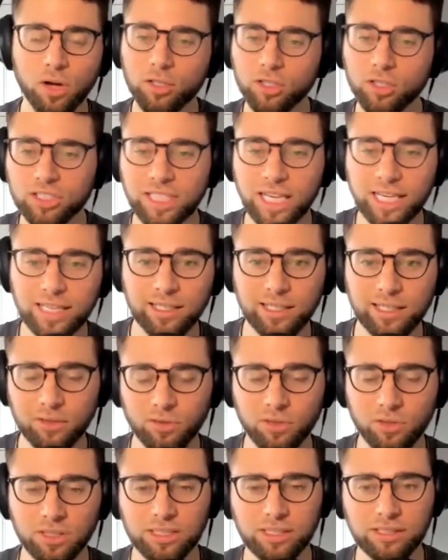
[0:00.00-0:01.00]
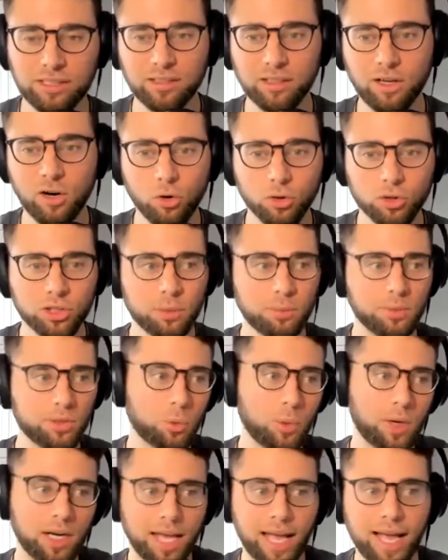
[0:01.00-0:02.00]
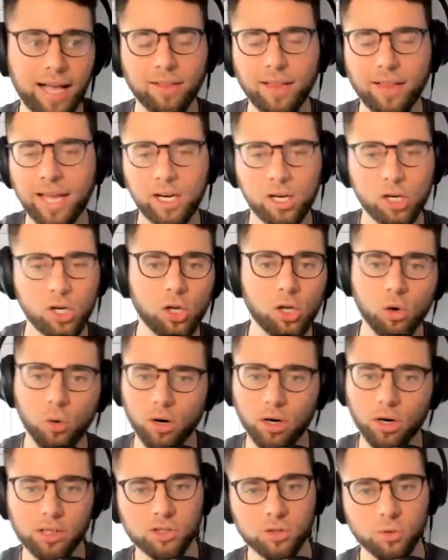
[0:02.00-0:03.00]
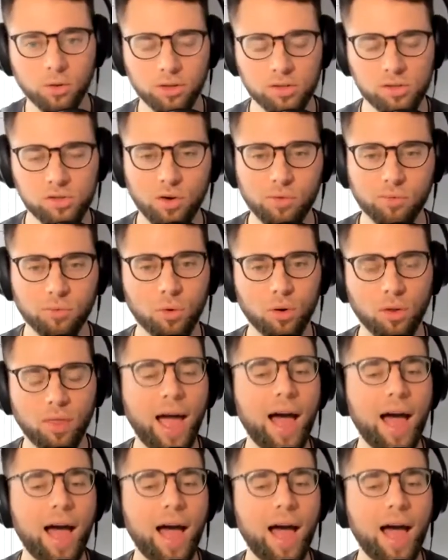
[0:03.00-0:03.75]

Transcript: understand the differences in culture between L A and New York, and so on and so forth?